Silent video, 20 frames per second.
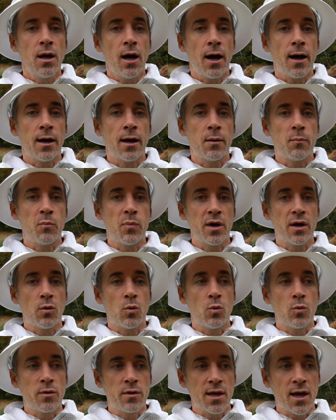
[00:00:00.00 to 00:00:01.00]
But
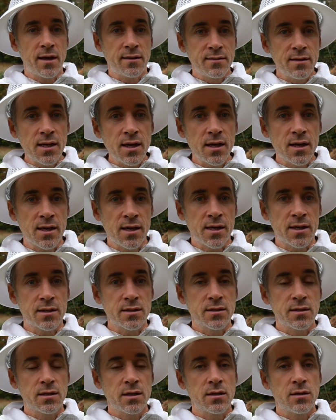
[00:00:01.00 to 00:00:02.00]
the idea
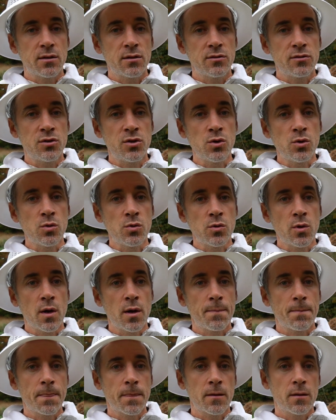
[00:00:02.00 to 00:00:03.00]
is to
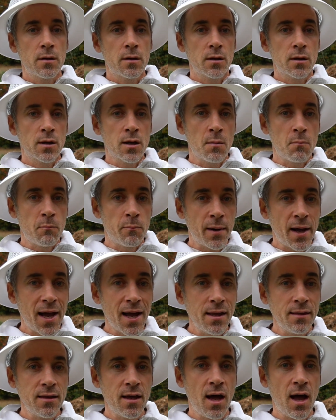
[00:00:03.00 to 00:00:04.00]

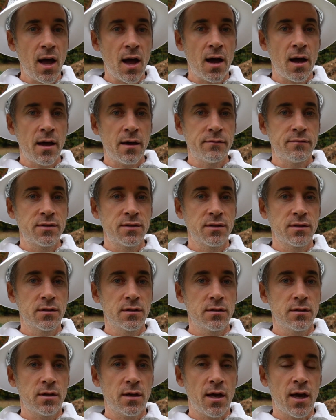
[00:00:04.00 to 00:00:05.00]
combine the hives
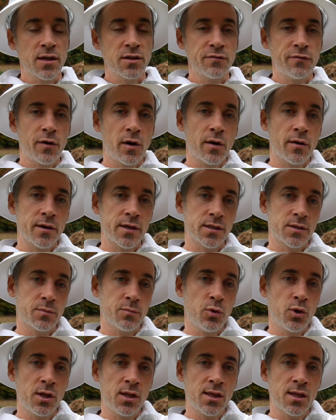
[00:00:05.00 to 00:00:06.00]
as far as
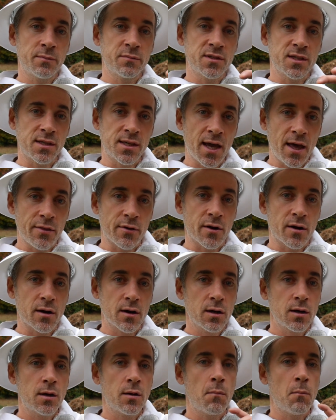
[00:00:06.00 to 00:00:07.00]
putting them
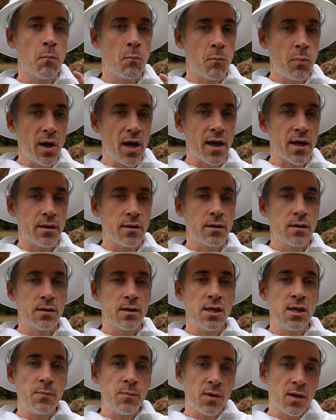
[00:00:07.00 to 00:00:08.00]
together, but
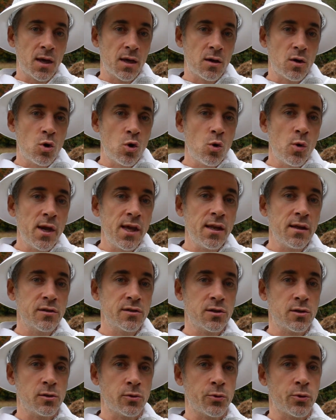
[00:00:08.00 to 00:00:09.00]
keeping a queen
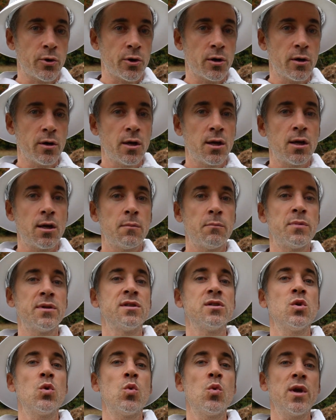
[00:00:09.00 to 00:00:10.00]
excluder
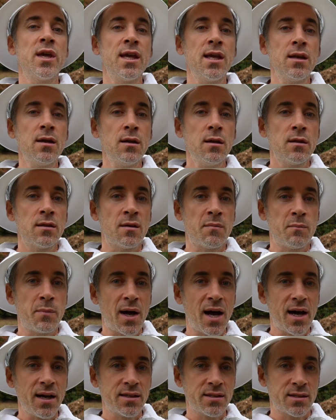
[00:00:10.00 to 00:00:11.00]
between the
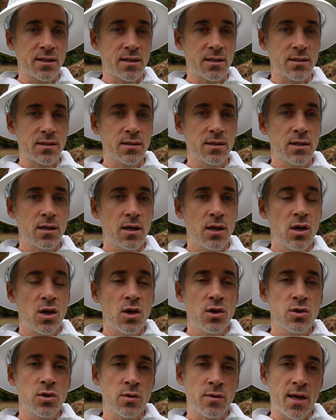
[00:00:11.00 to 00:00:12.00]
boxes
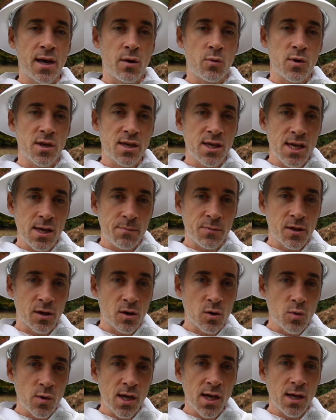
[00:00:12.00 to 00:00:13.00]
so that we keep the
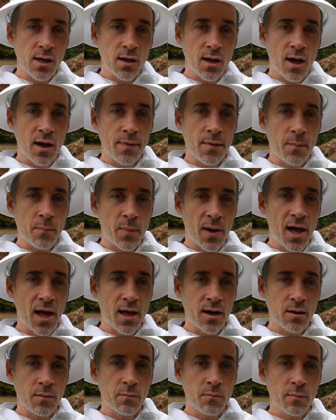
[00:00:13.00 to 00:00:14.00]
queen on the
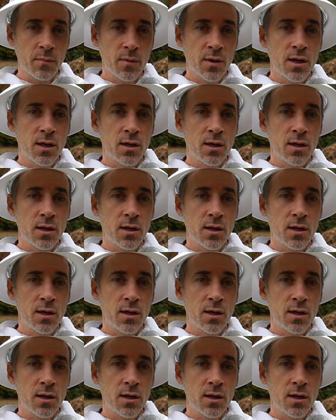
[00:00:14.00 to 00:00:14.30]
bottom